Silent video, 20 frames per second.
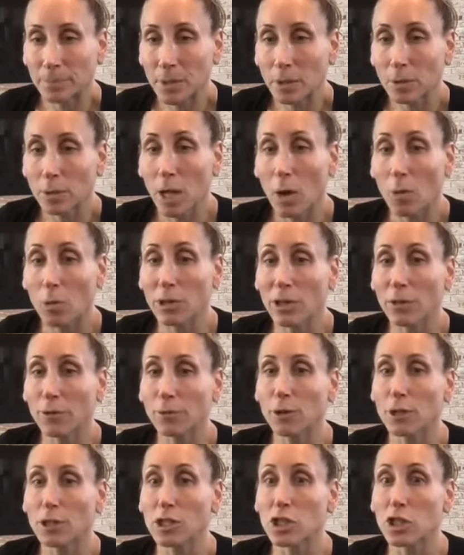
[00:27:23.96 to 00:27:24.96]
Lower the
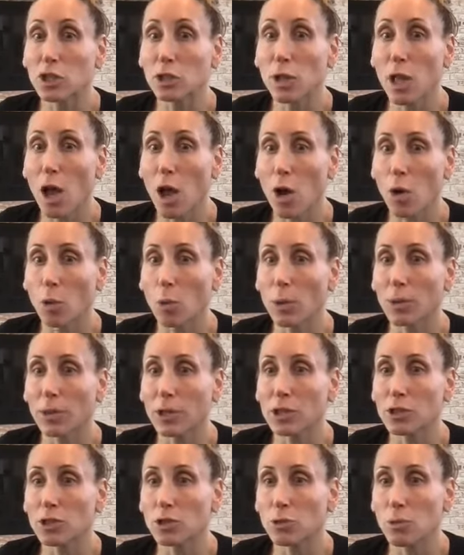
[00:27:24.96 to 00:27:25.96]
foot slow with
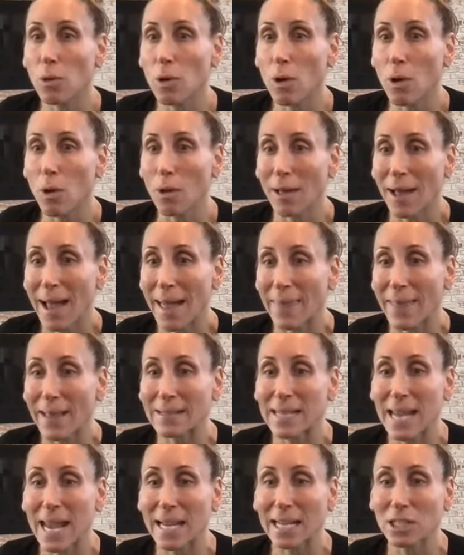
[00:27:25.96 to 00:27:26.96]
control and then
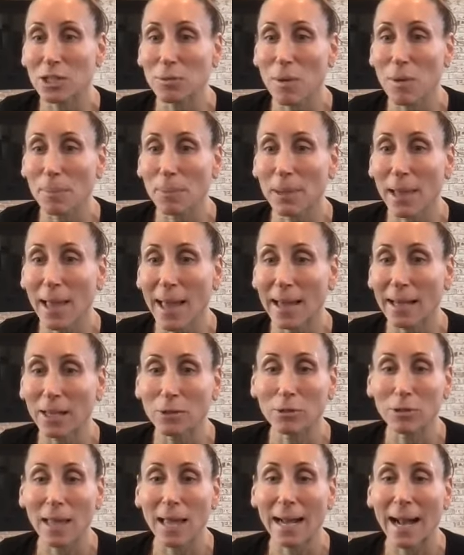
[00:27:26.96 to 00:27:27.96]
take it to a plank.
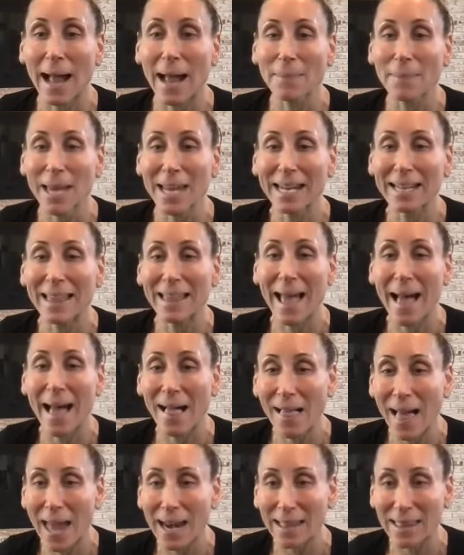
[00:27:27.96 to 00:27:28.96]
You were like, I'm getting the
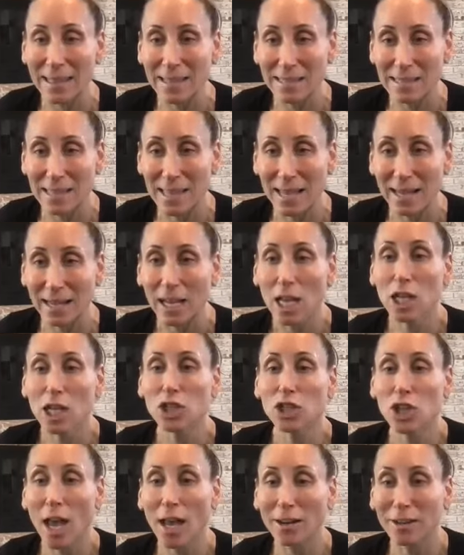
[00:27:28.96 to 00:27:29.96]
hell out of this thing.
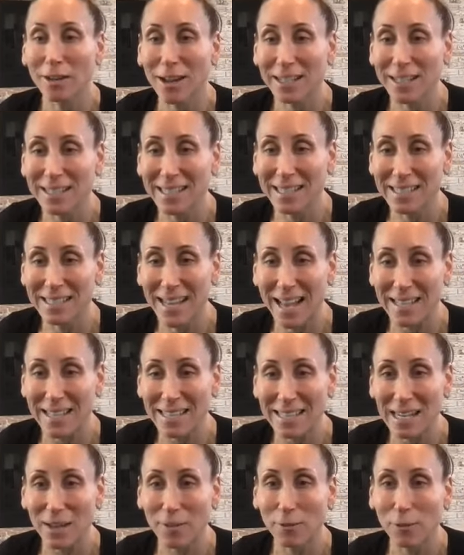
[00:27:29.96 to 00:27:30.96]
Chaturanga
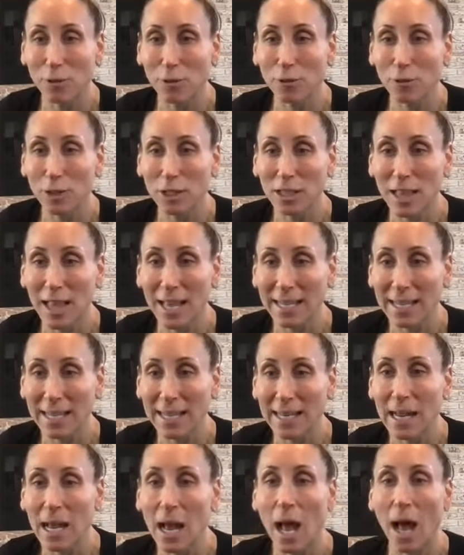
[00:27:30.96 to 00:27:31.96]
Dandasana if you feel like
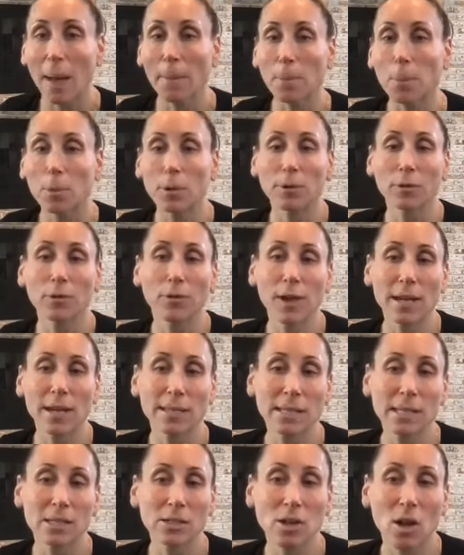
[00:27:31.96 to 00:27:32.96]
it. Upward
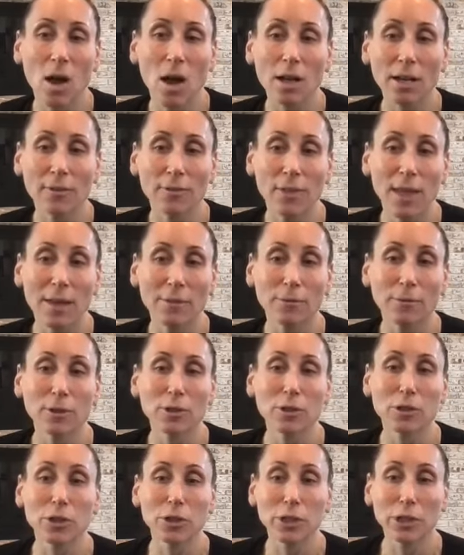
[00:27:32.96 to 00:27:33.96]
facing dog if that
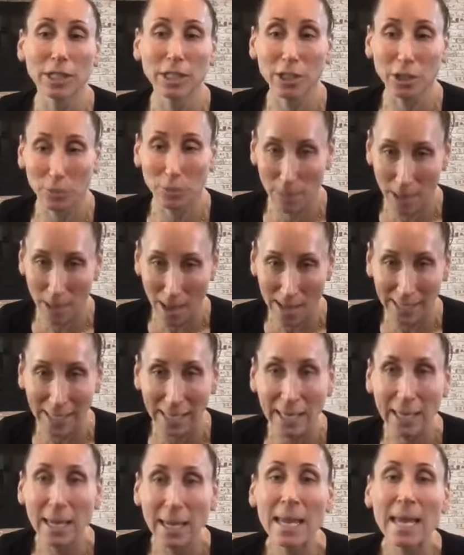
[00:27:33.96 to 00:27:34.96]
feels good in your
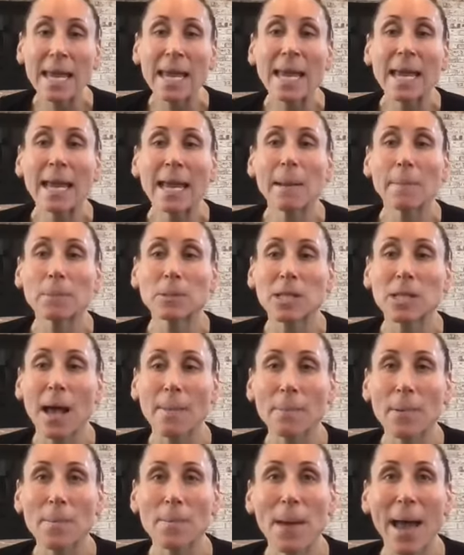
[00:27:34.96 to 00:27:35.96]
body. Hips
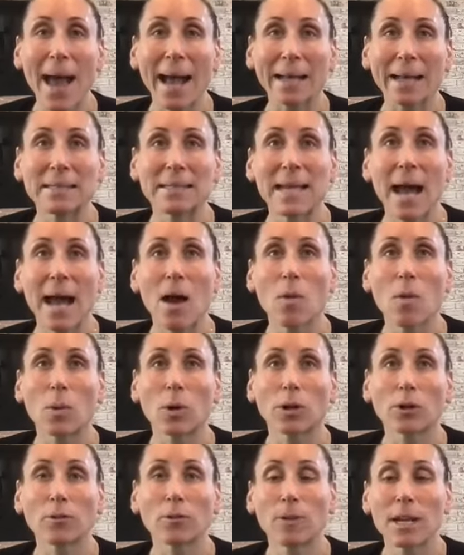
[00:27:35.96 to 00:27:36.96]
up and back,
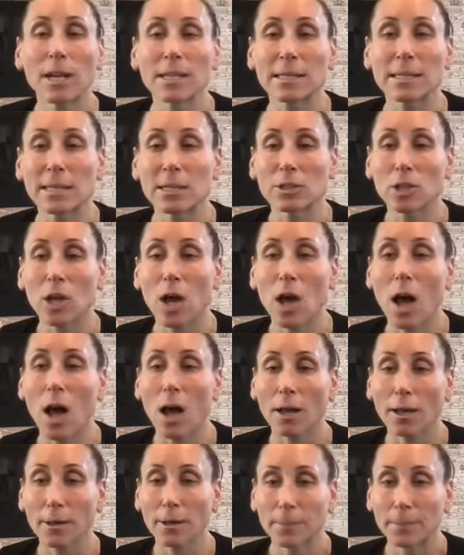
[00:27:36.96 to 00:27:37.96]
downward facing
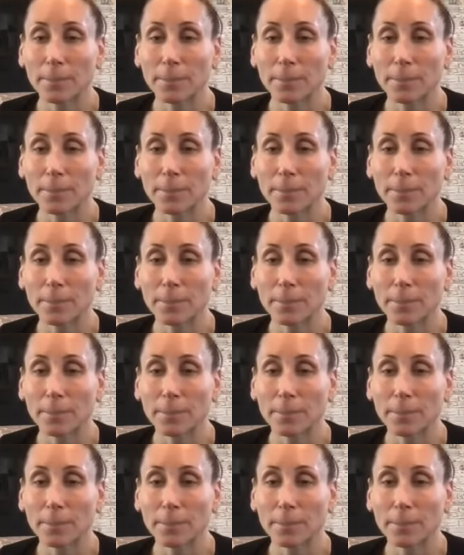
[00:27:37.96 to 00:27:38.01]
dog.